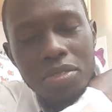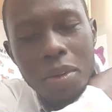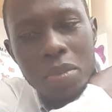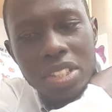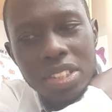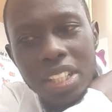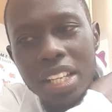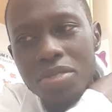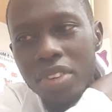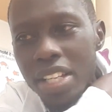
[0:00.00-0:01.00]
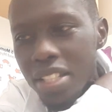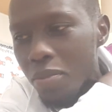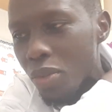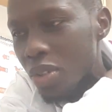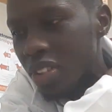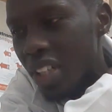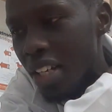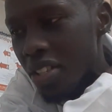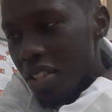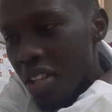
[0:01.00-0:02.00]
Pharmacy, as far as I'm
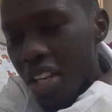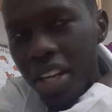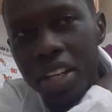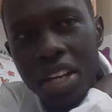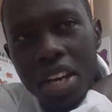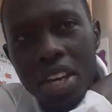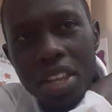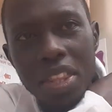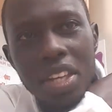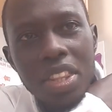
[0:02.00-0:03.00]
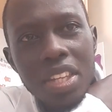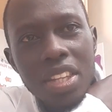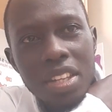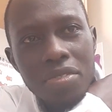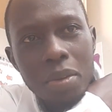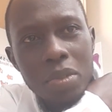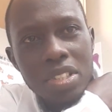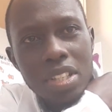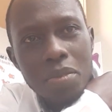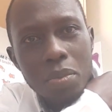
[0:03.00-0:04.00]
concerned, in the
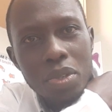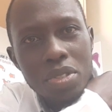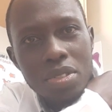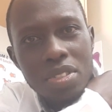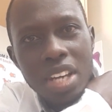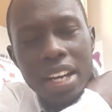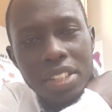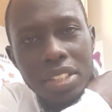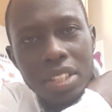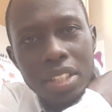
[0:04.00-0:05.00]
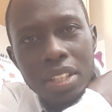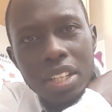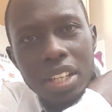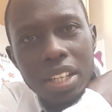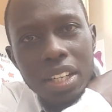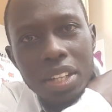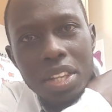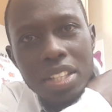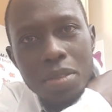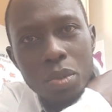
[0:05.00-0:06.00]
Pharmacy and Poisons Act,
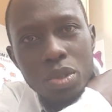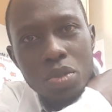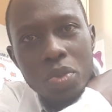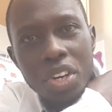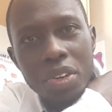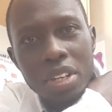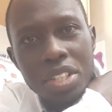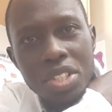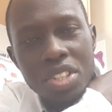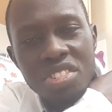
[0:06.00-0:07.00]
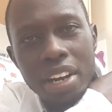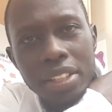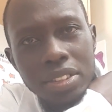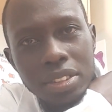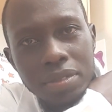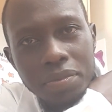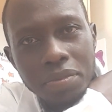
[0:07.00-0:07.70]
they're supposed to be regulating drugs